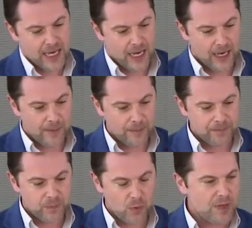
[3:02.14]

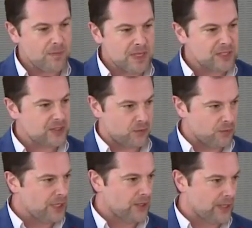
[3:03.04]
But we missed the
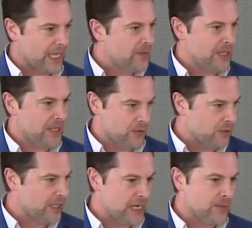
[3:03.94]
real enemy. The
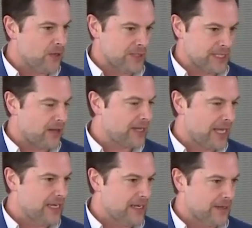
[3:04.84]
real enemy was
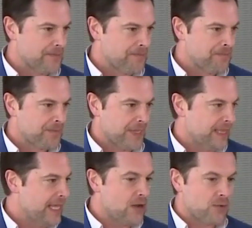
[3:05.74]
Al-Qaeda.
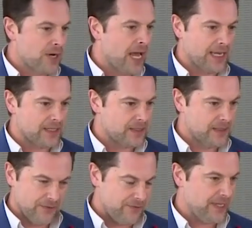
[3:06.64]
And they were not
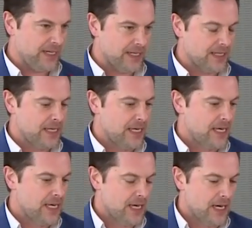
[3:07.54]
defeated.
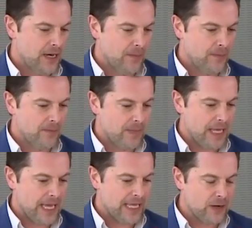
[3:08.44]
And
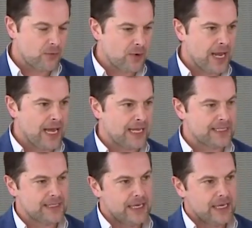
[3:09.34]
we were not
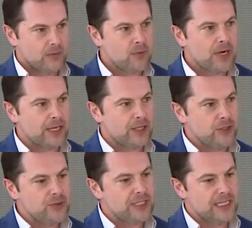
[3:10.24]

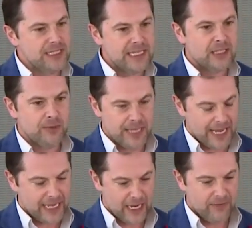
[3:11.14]
used to dealing with
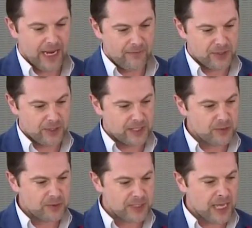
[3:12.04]
that kind of an adversary.
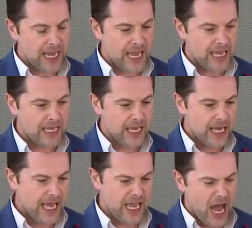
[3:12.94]
This was not a
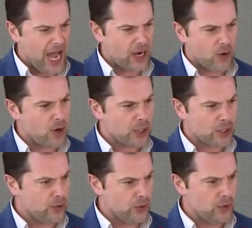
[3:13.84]

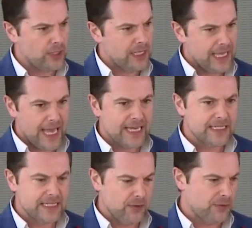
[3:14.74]
hierarchical
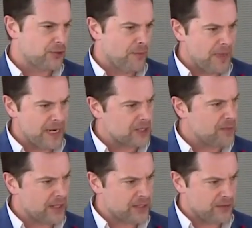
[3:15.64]
entity with tremendous
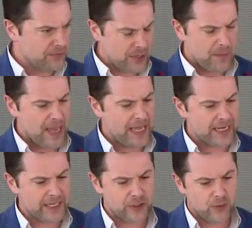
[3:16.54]
amounts of command and
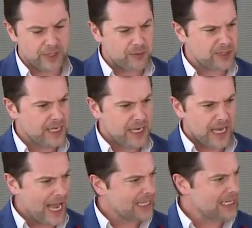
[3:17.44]
control. This was
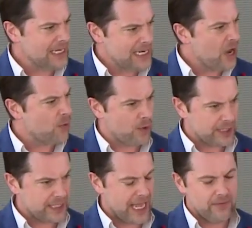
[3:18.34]
a highly
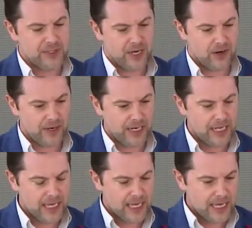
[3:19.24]
networked adversary.
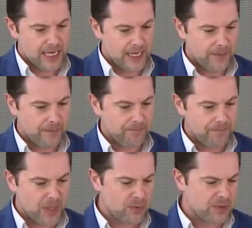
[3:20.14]

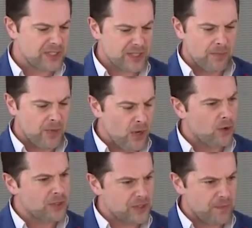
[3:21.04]
There were some
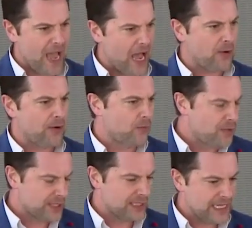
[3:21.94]
nodes of power. There
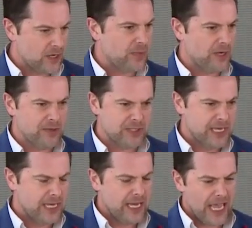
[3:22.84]
was a leader, but it was
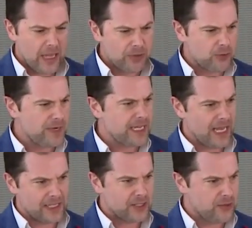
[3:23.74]
able to
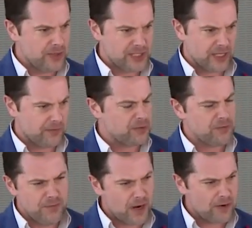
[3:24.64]
reconstitute itself. It was
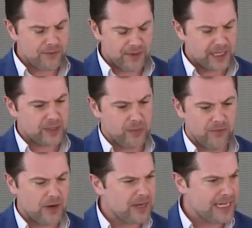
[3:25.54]
very
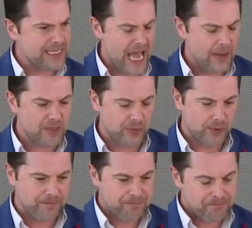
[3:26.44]
flexible, very adaptable.